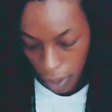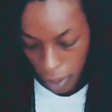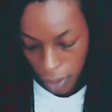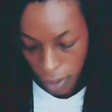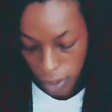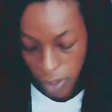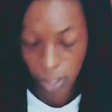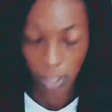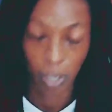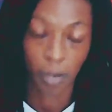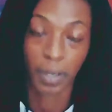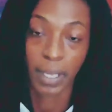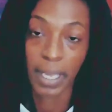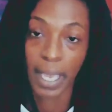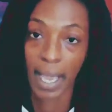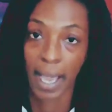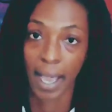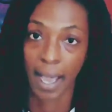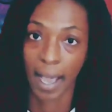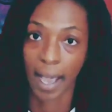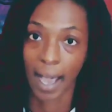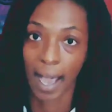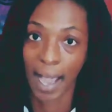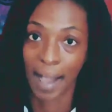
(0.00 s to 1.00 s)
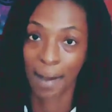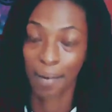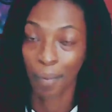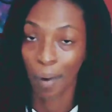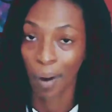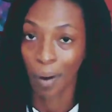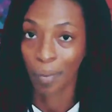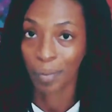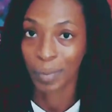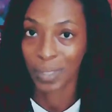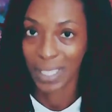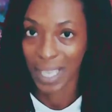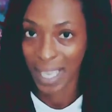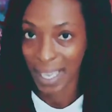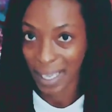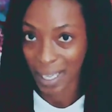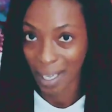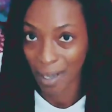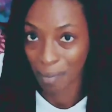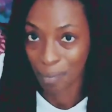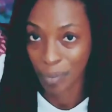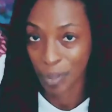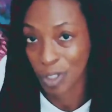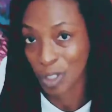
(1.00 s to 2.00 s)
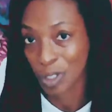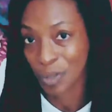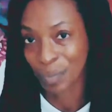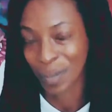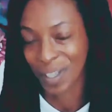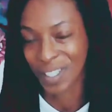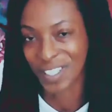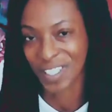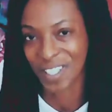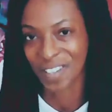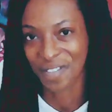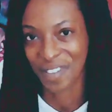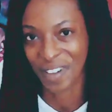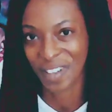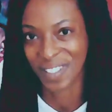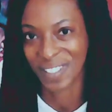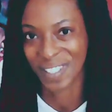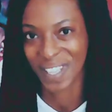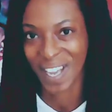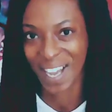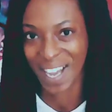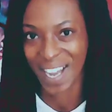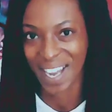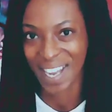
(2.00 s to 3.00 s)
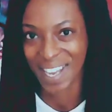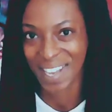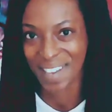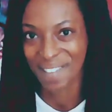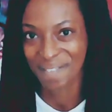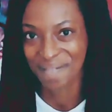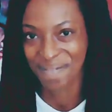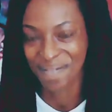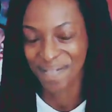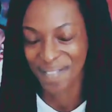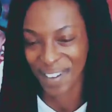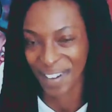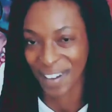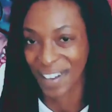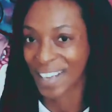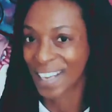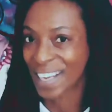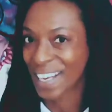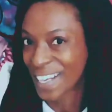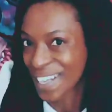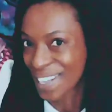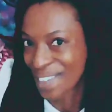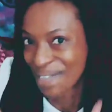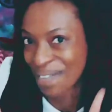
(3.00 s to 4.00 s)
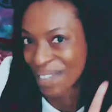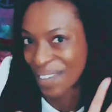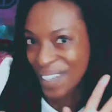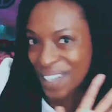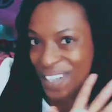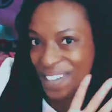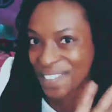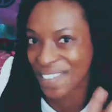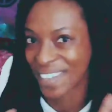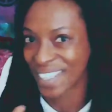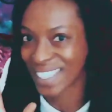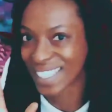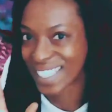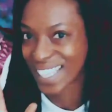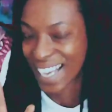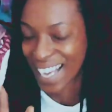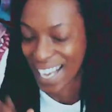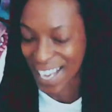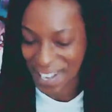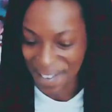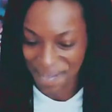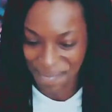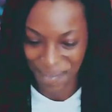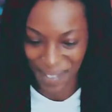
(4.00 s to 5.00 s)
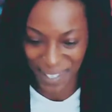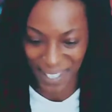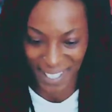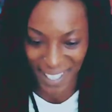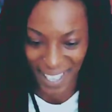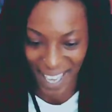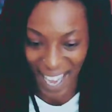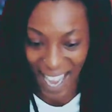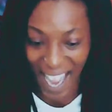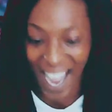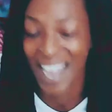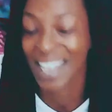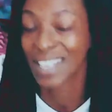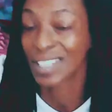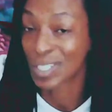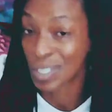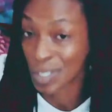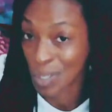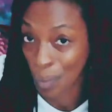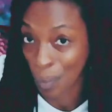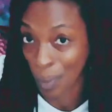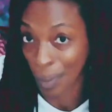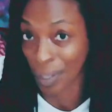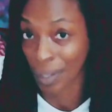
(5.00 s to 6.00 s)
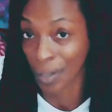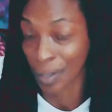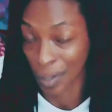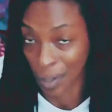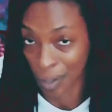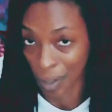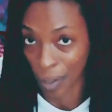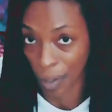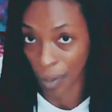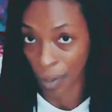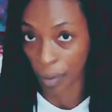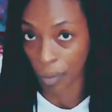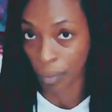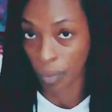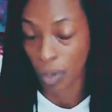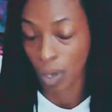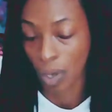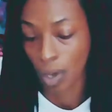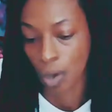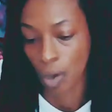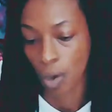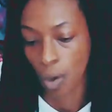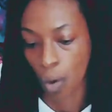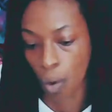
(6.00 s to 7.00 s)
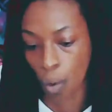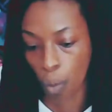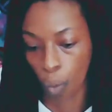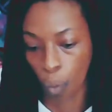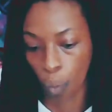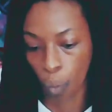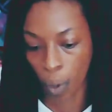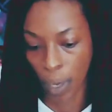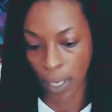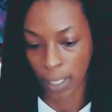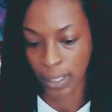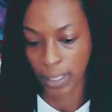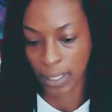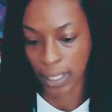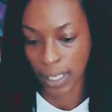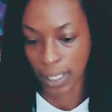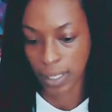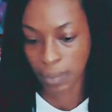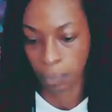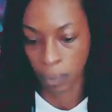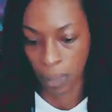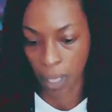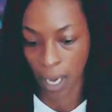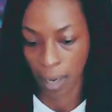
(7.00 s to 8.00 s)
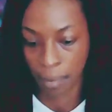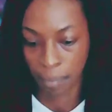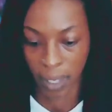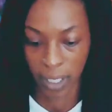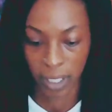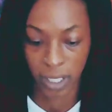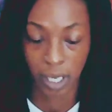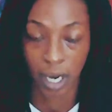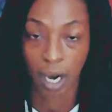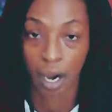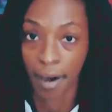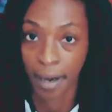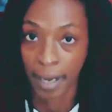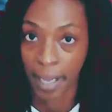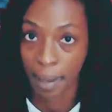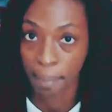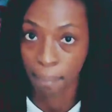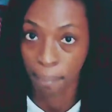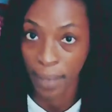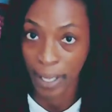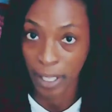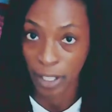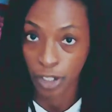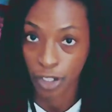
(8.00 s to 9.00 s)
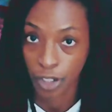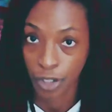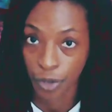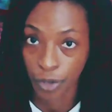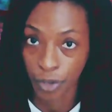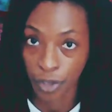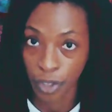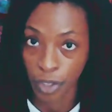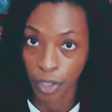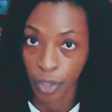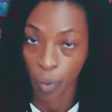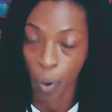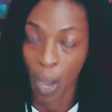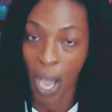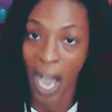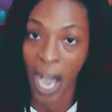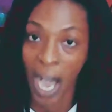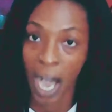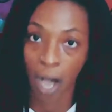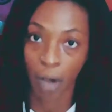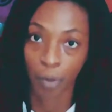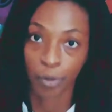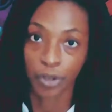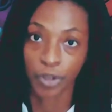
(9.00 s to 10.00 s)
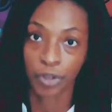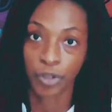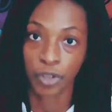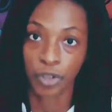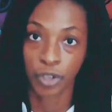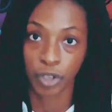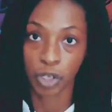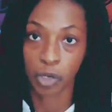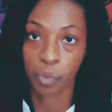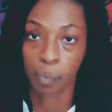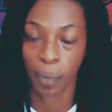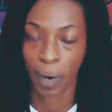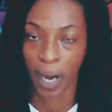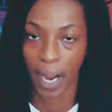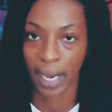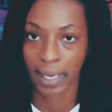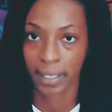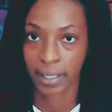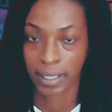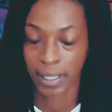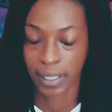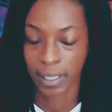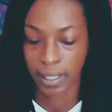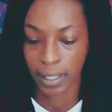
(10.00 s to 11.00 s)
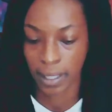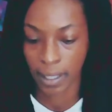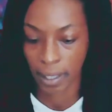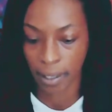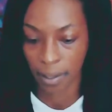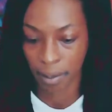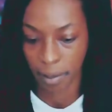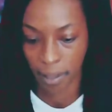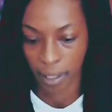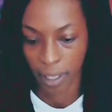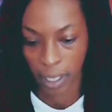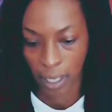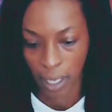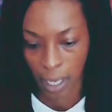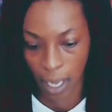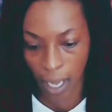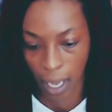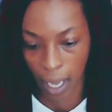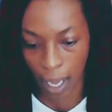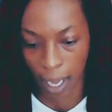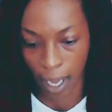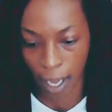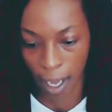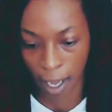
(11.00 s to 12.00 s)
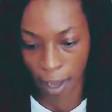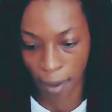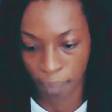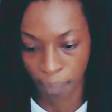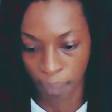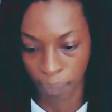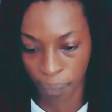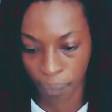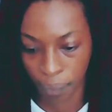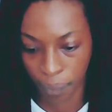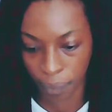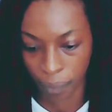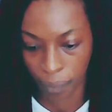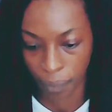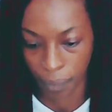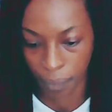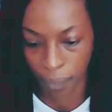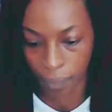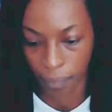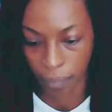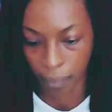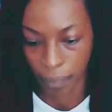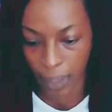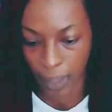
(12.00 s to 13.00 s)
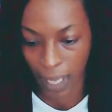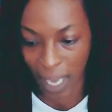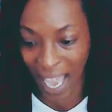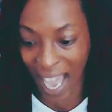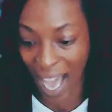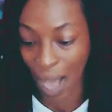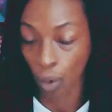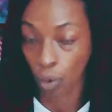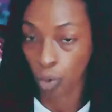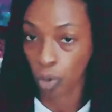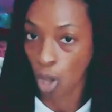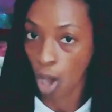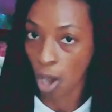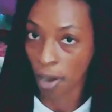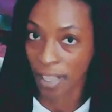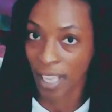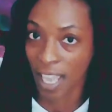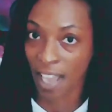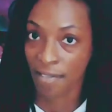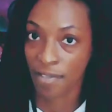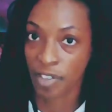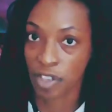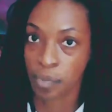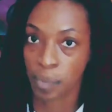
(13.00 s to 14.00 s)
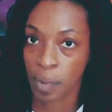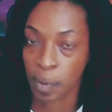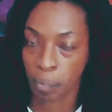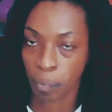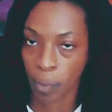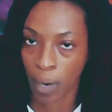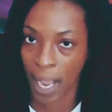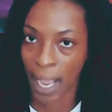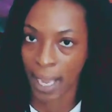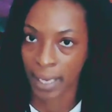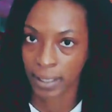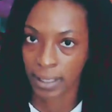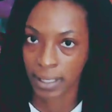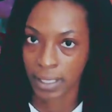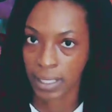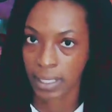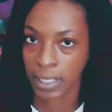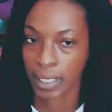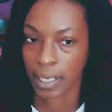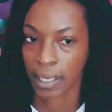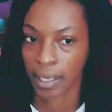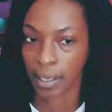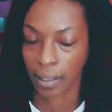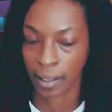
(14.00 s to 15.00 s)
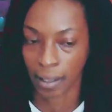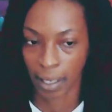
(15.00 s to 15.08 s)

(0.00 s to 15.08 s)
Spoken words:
So yeah, I won't take up too much of your time, or any more of your time, but I do want to know, what does Brahmacharya mean to you? How do you practice it? How long have you been practicing?